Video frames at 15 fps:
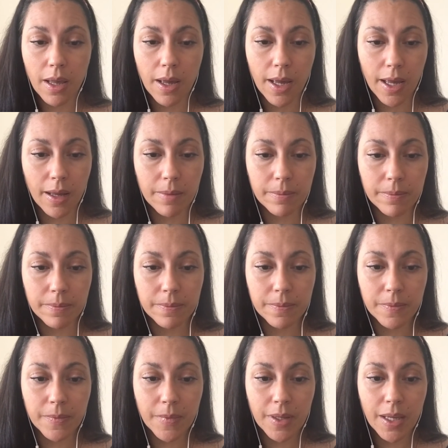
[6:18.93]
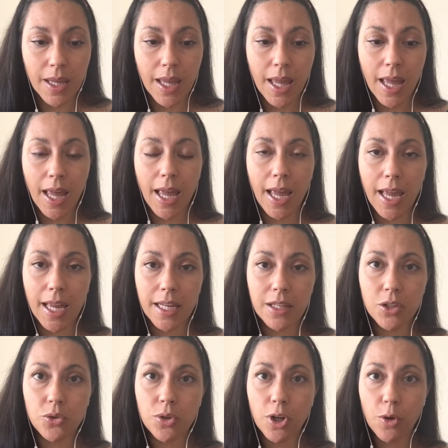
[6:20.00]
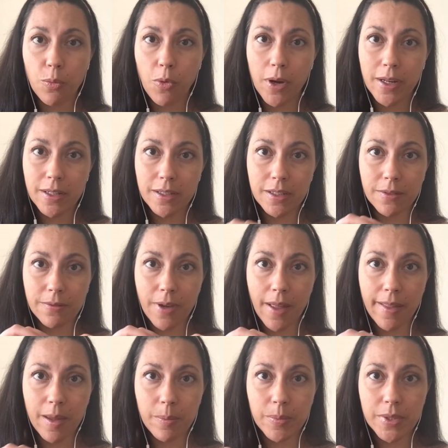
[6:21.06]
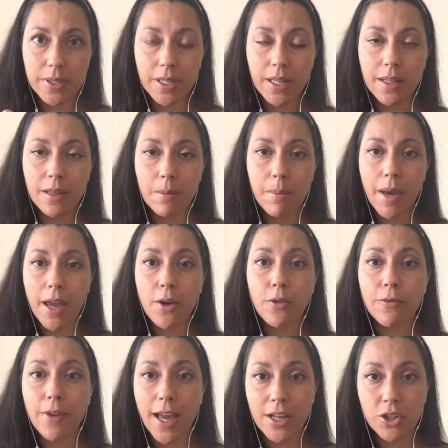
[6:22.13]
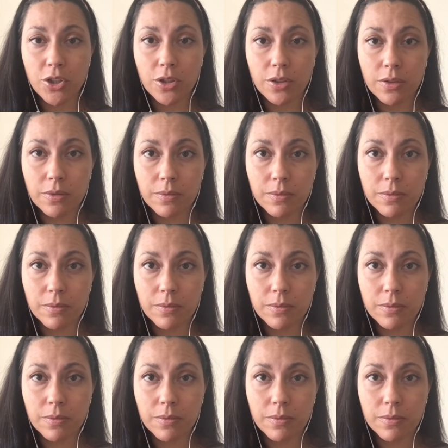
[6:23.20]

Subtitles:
And the trigger point develops in the myofascial.